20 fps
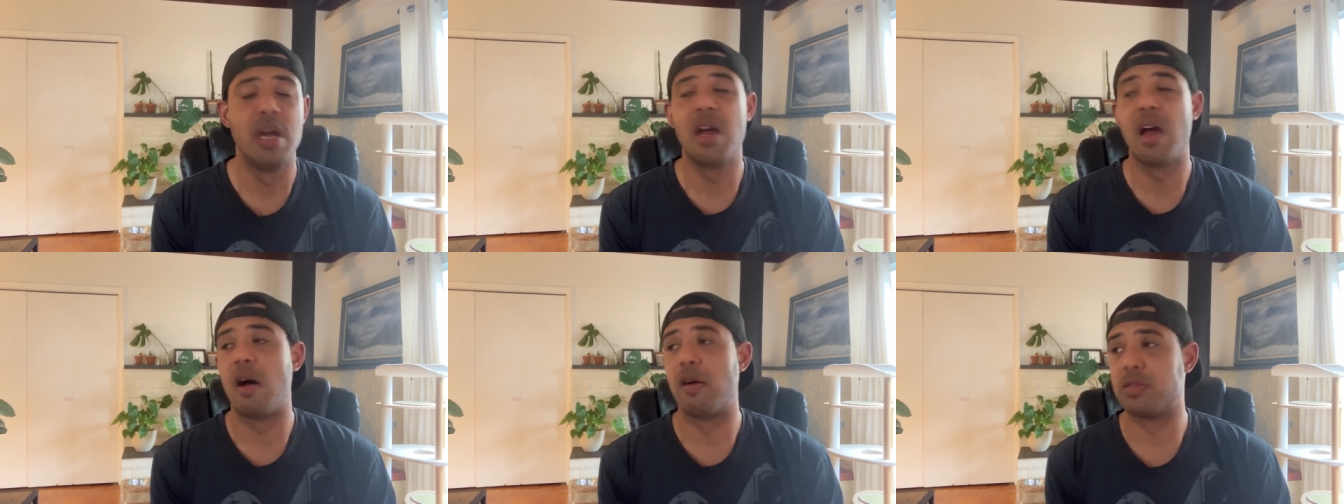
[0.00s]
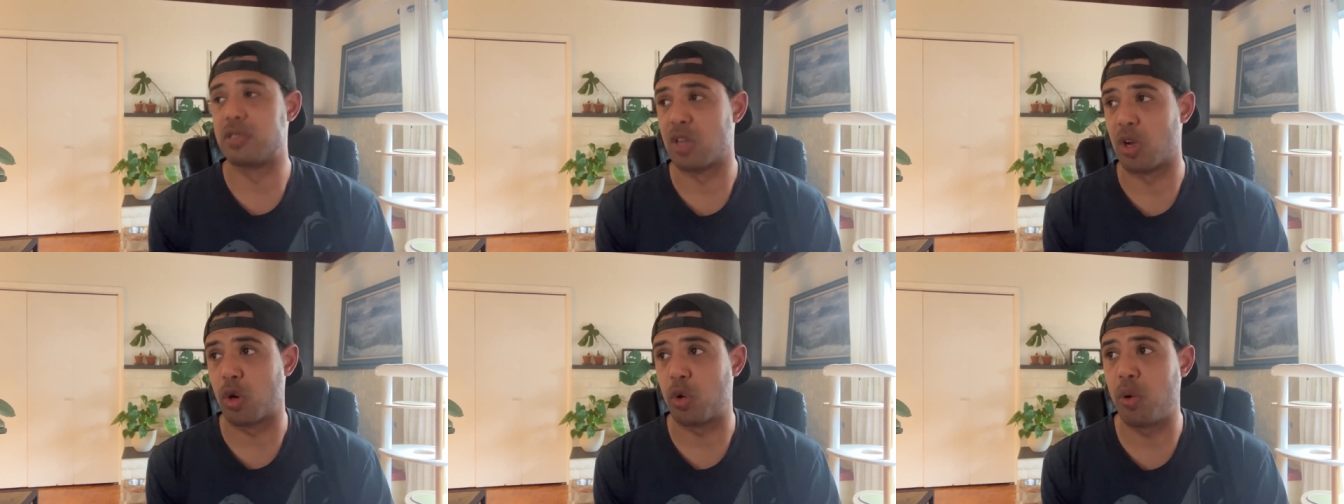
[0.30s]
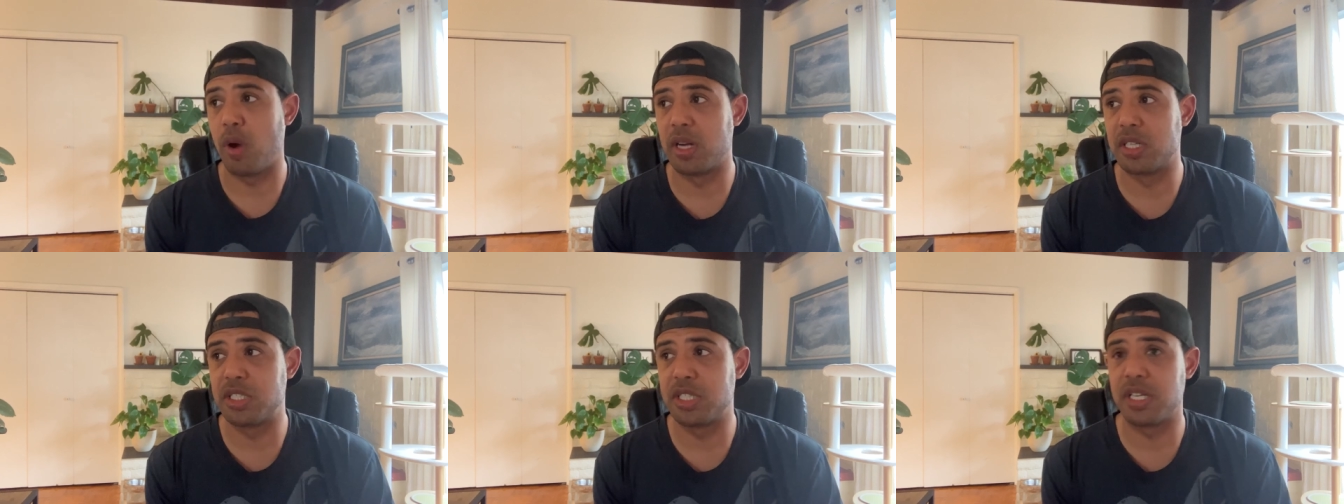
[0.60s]
I was on
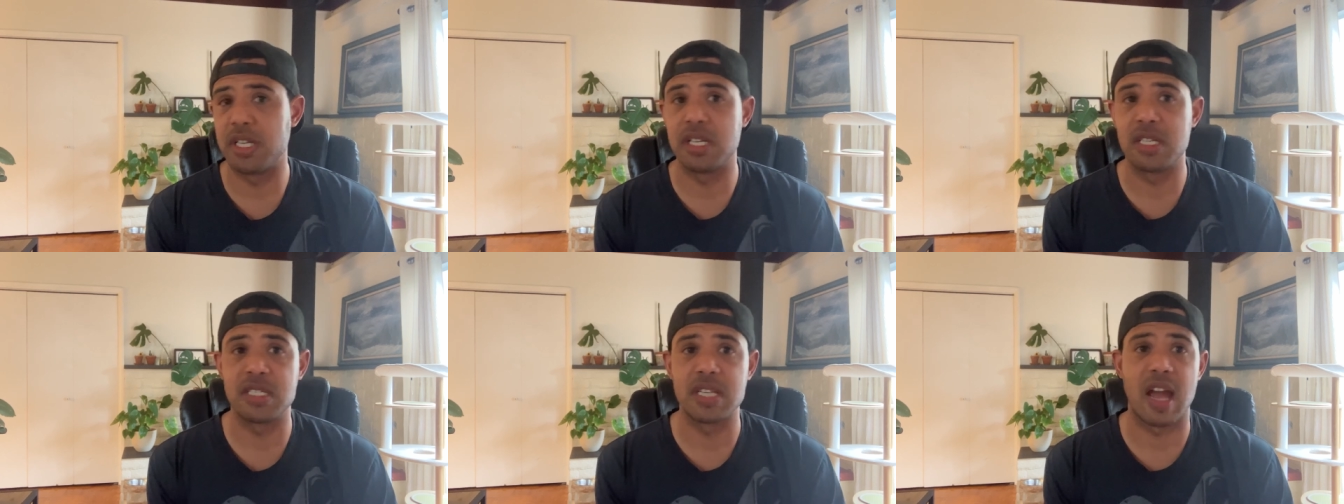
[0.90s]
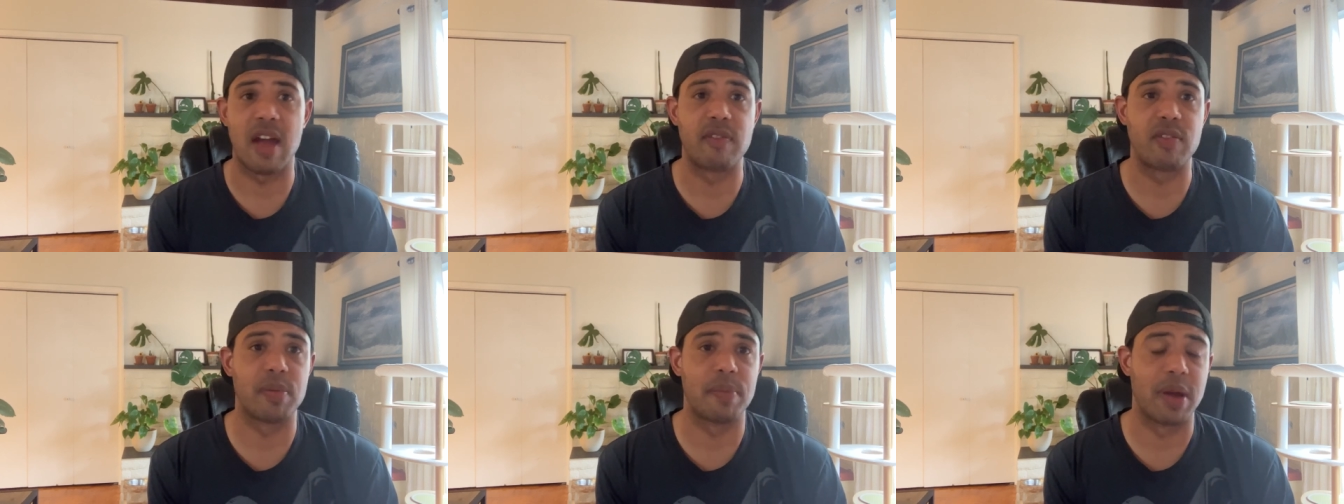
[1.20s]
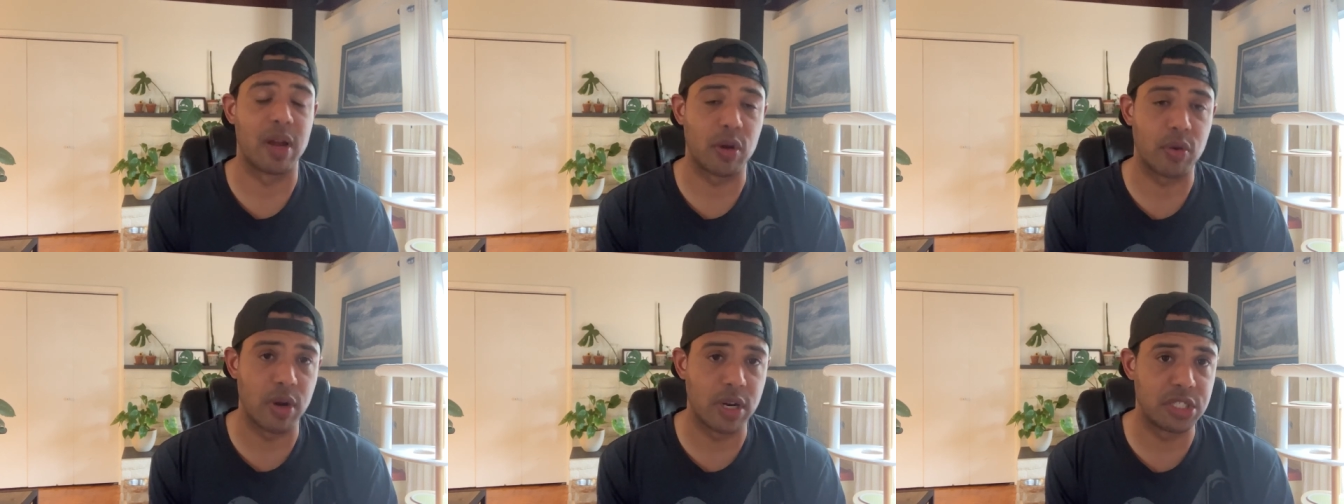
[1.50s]
crutches. After my
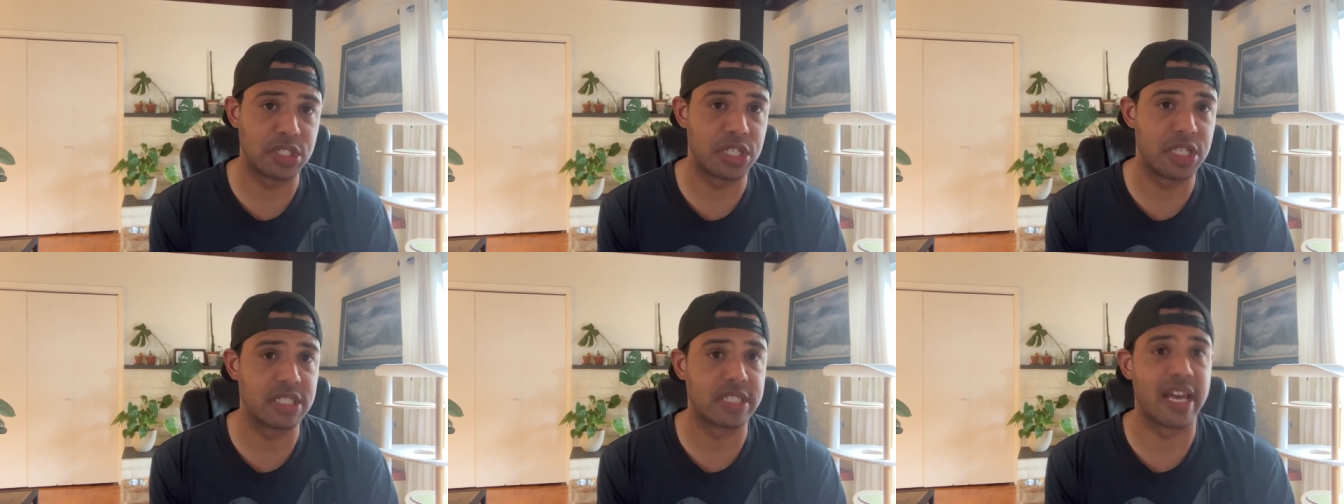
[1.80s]
crutches,